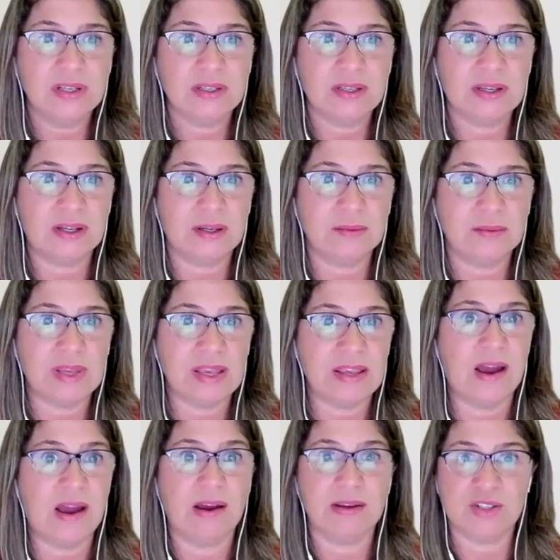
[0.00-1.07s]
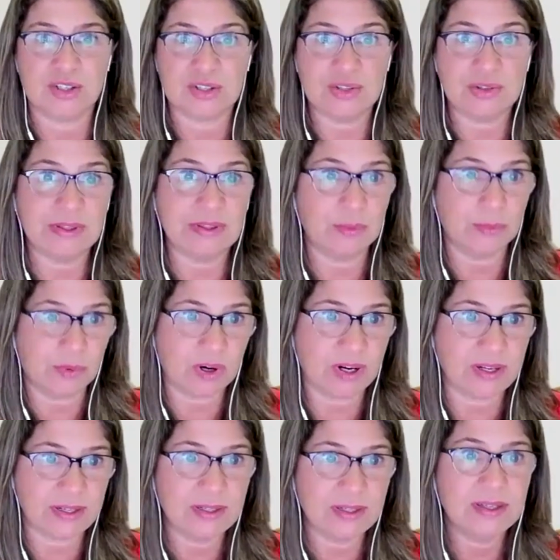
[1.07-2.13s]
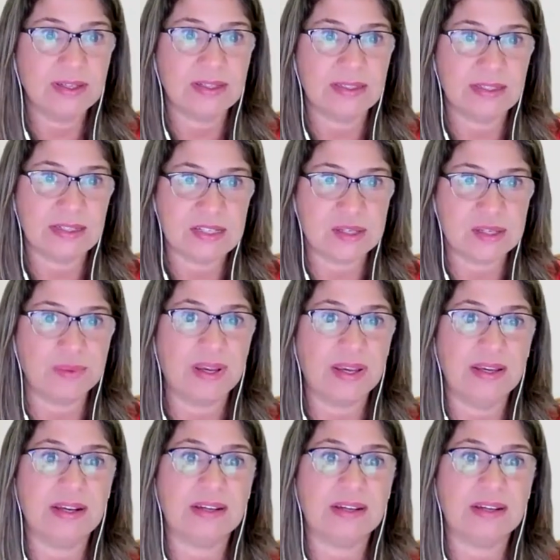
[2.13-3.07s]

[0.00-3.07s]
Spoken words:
AI just doing the work in an easy way.